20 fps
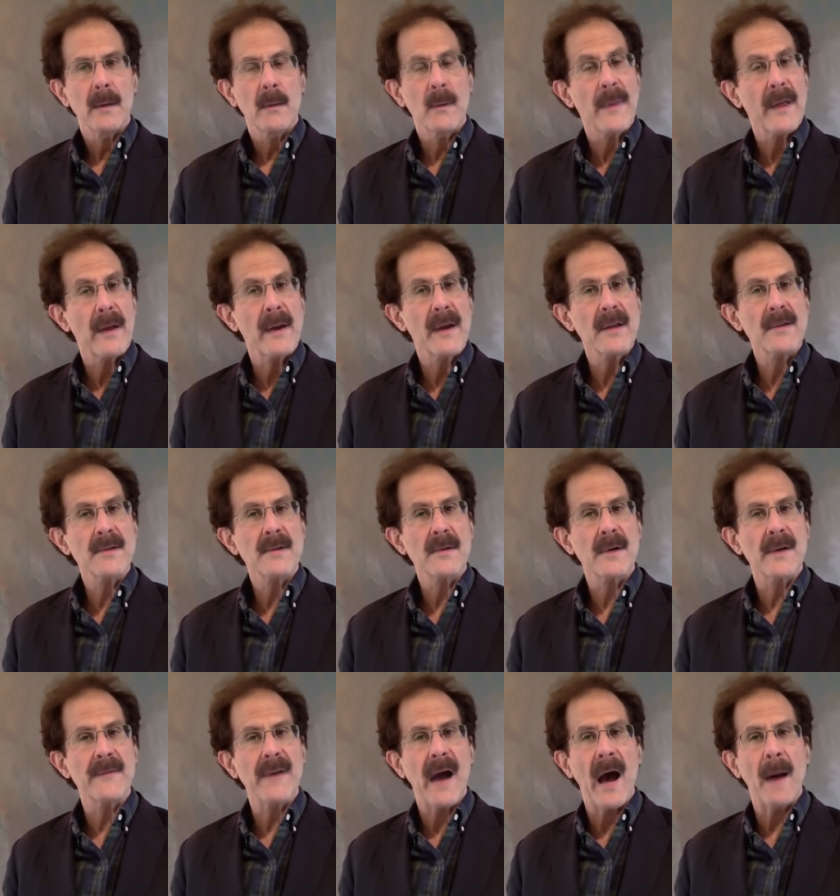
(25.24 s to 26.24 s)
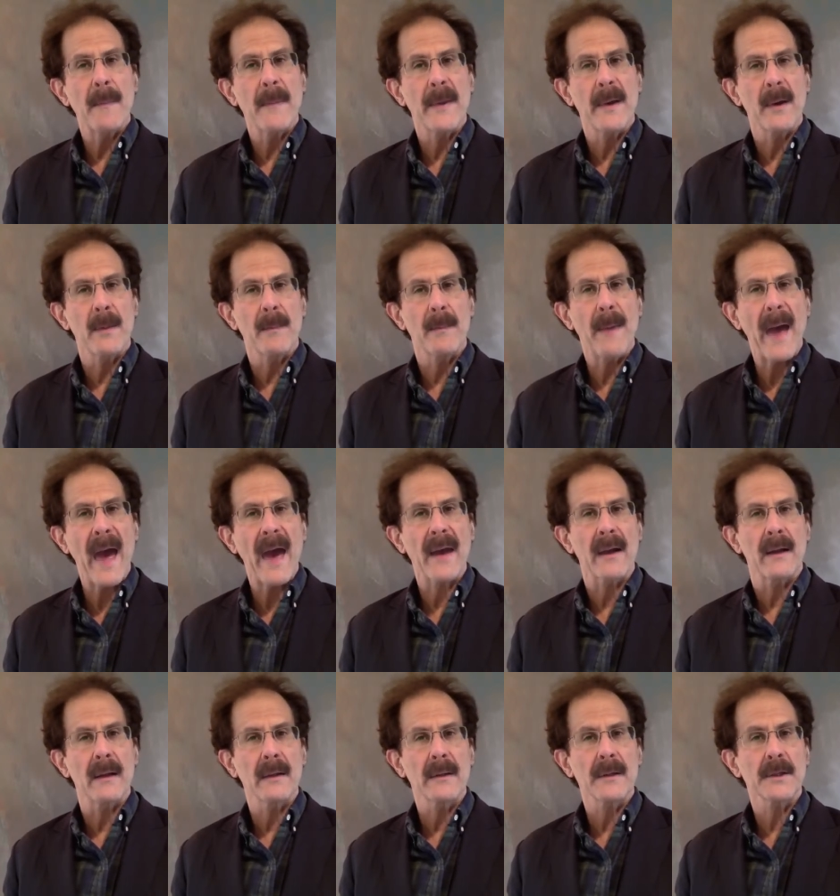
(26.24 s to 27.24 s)
Without any sort of uphill
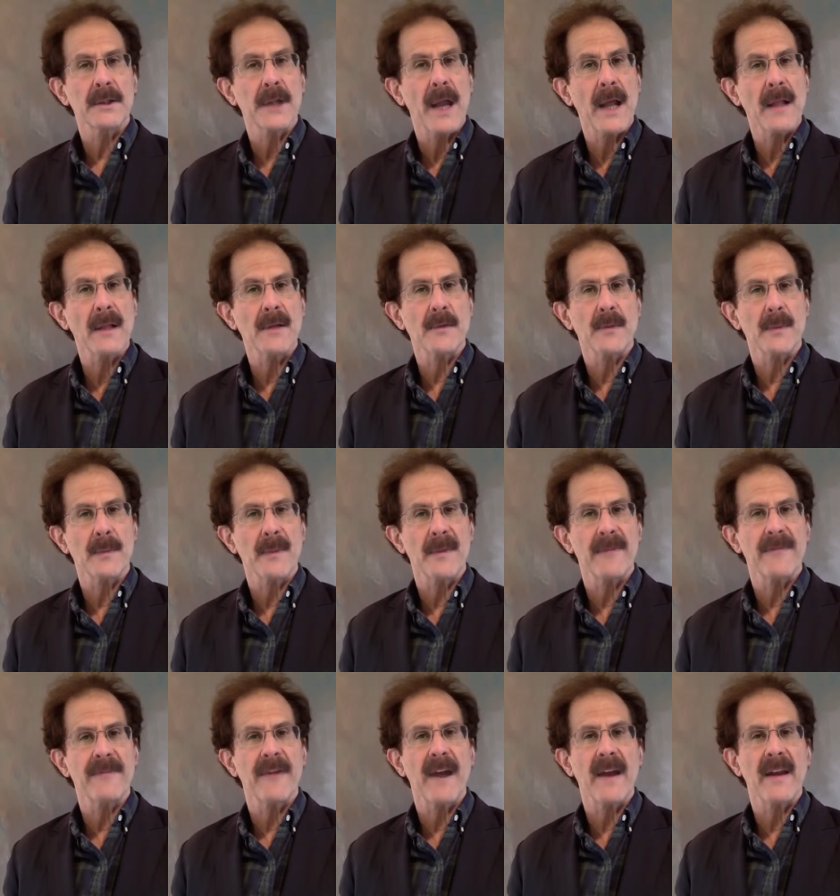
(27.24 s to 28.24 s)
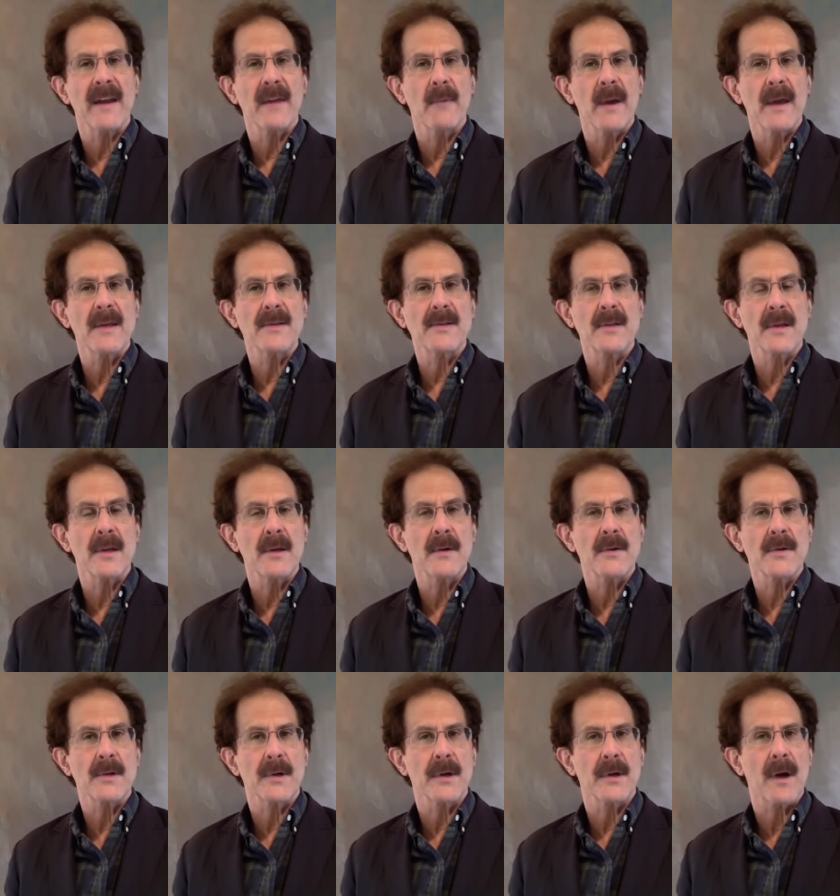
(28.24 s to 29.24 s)
battle, her challenge would be finding ways to
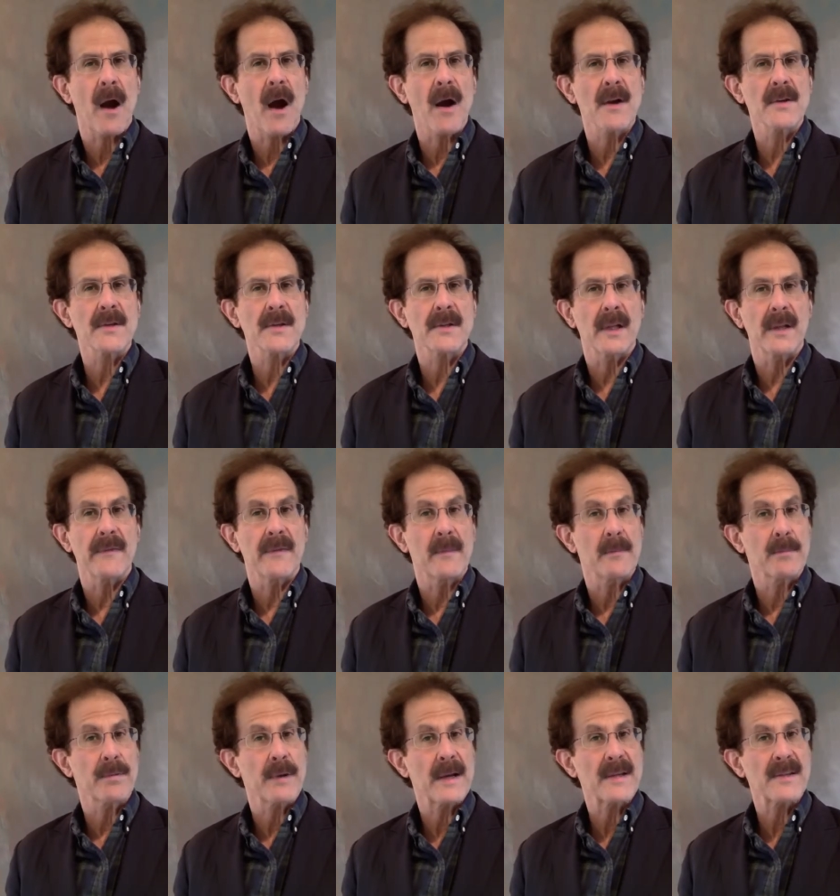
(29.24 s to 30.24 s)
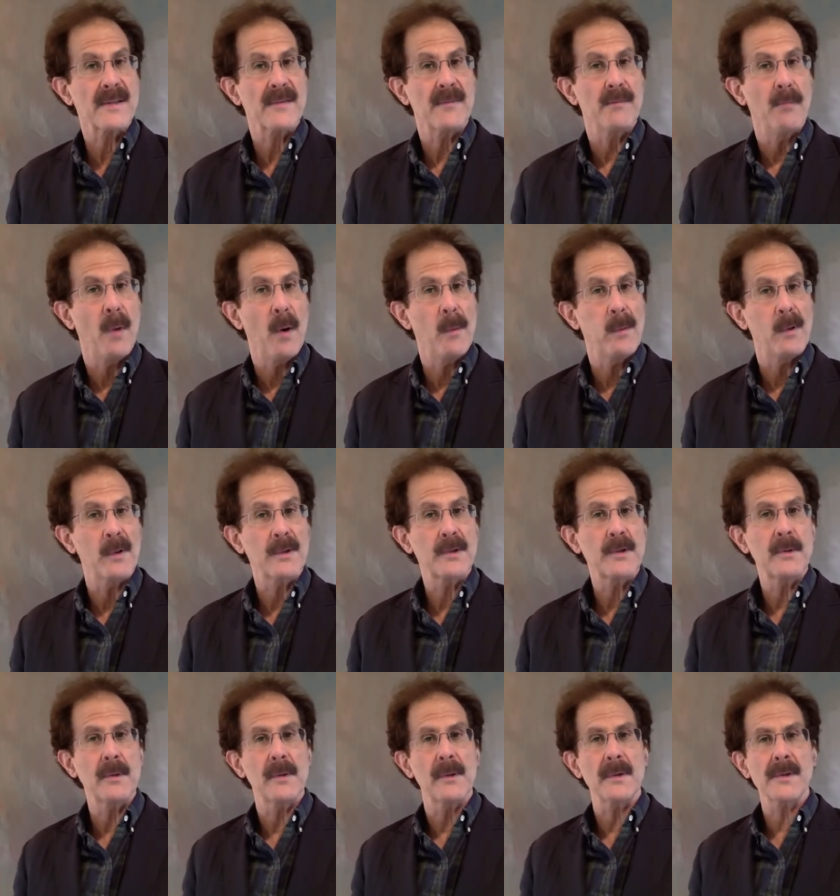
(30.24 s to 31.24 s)
use her arsenal of impressive mobile
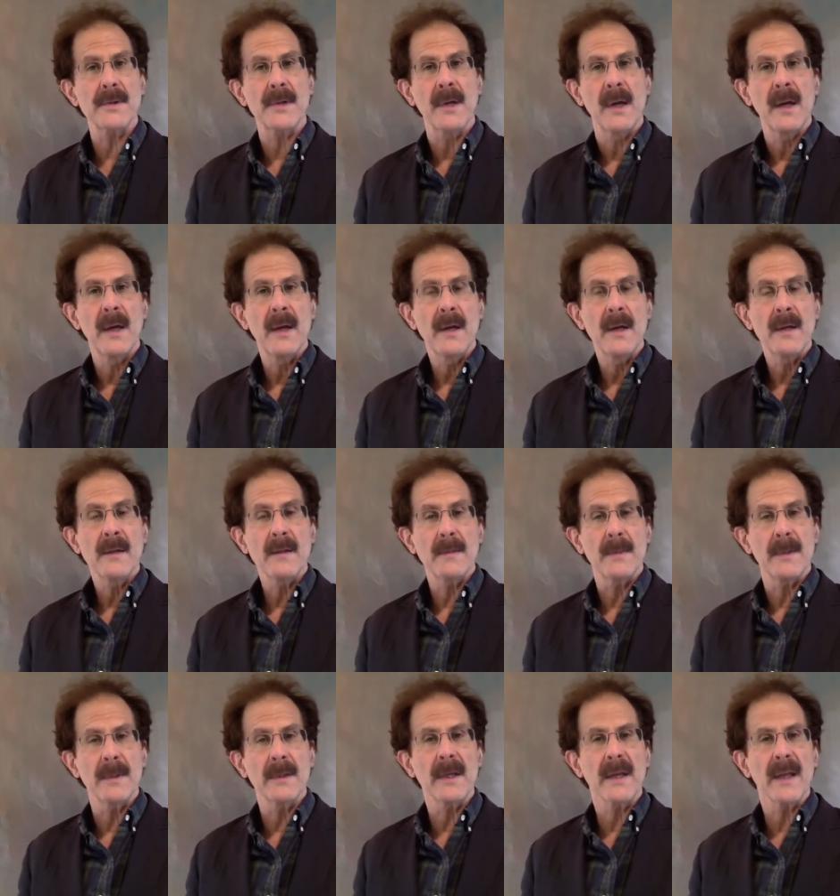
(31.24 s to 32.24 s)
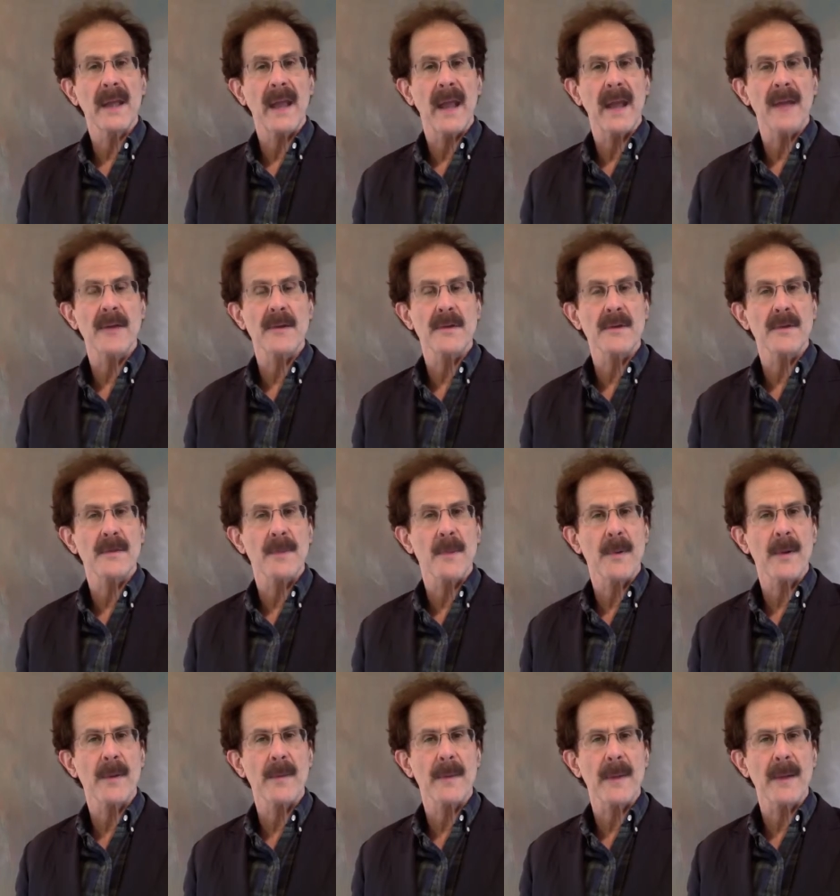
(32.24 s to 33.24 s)
tools to build and engage her
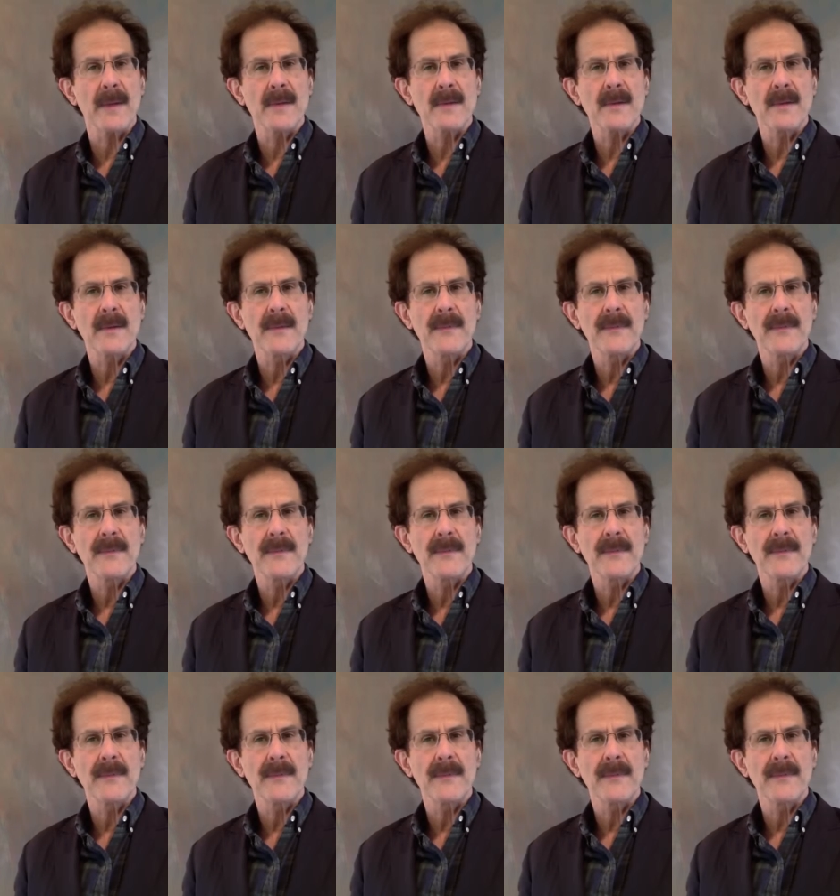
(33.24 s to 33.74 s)
supporter base.